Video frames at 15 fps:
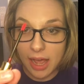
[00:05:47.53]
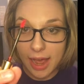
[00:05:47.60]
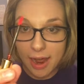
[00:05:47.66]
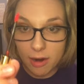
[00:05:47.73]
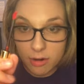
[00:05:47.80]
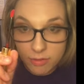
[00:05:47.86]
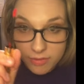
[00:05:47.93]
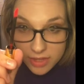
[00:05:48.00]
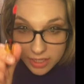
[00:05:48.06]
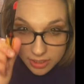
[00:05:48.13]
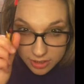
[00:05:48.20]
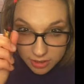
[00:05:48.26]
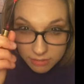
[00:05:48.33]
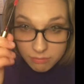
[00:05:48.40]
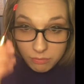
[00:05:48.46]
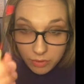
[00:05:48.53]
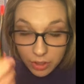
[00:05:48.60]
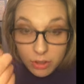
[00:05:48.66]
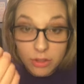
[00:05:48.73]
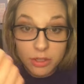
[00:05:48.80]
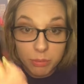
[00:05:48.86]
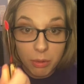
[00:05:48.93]
out of this
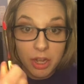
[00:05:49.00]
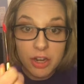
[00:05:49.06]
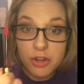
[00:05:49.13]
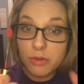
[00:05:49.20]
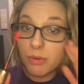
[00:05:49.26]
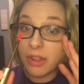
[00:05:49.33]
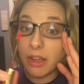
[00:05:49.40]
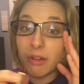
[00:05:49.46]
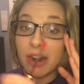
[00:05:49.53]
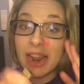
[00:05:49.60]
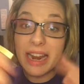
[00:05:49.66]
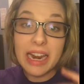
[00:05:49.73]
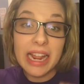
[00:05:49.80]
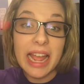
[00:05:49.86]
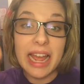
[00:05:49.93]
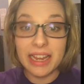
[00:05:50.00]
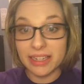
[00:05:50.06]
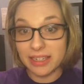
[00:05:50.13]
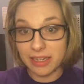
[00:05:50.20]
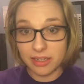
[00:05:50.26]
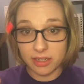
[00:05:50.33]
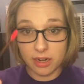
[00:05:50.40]
little sponge without any
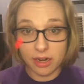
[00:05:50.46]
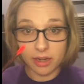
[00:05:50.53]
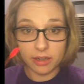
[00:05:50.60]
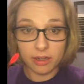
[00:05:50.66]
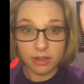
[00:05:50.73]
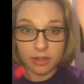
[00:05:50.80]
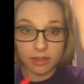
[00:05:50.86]
excess on it.